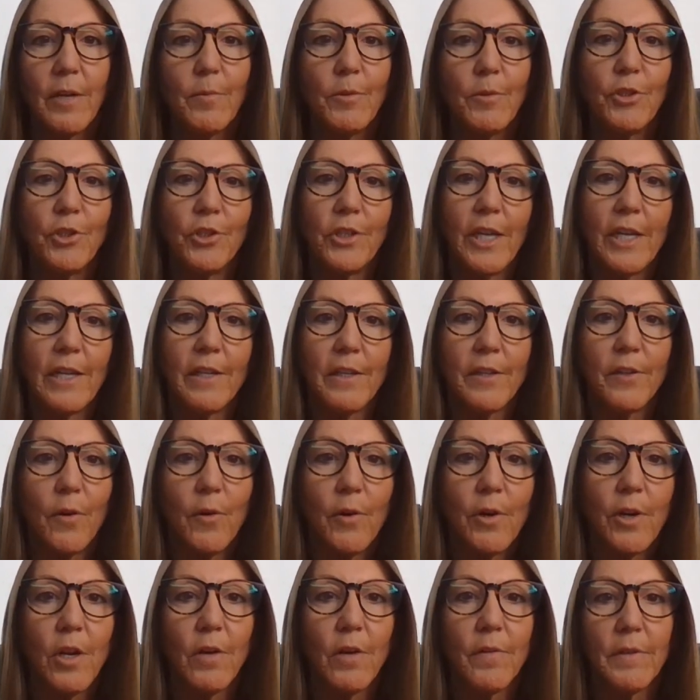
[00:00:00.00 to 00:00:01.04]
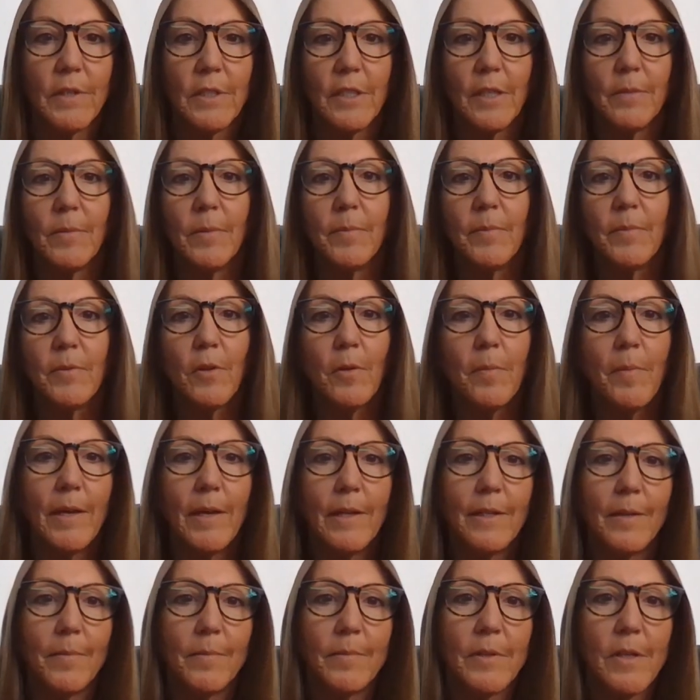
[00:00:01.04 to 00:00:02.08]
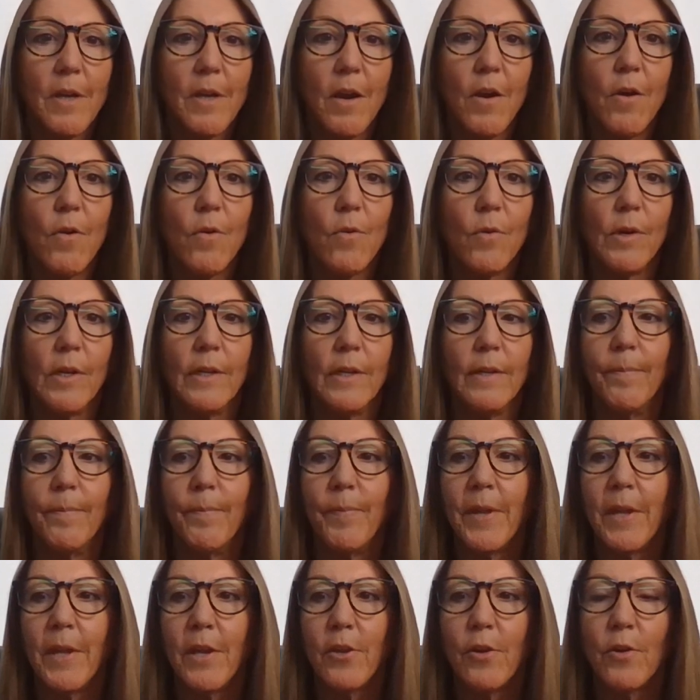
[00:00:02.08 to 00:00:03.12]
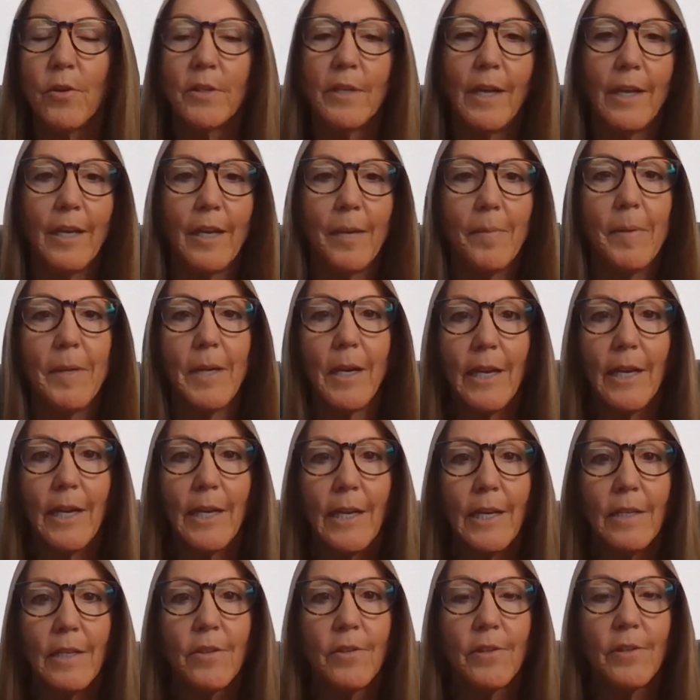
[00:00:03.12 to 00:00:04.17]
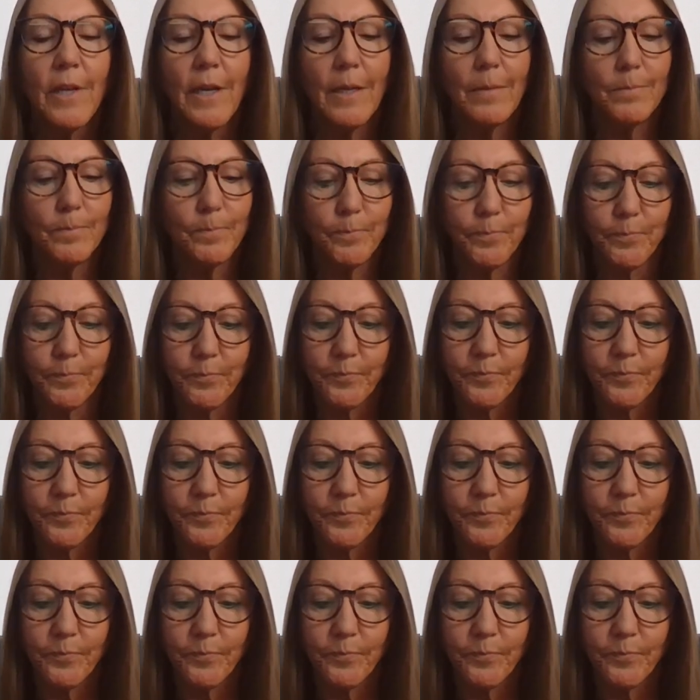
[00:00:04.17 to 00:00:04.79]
We should take authority over symptoms, command them to go, and you're telling me to lean into them.